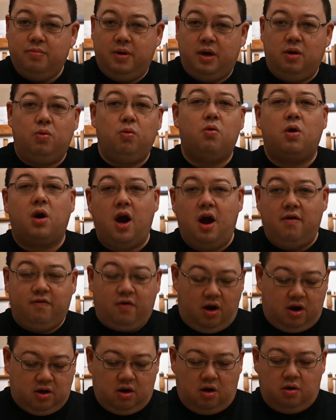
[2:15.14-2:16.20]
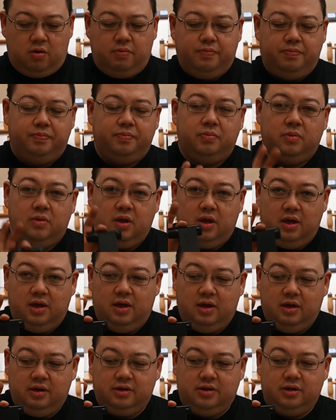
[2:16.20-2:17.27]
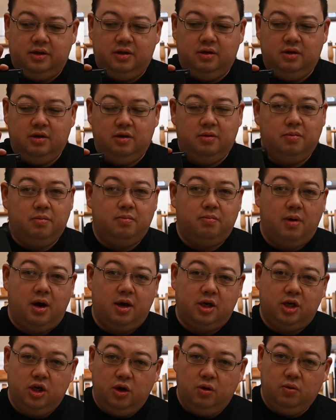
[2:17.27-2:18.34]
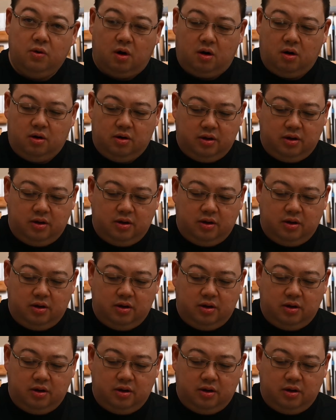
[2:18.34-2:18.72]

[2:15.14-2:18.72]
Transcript: me wherever I go is my tuner.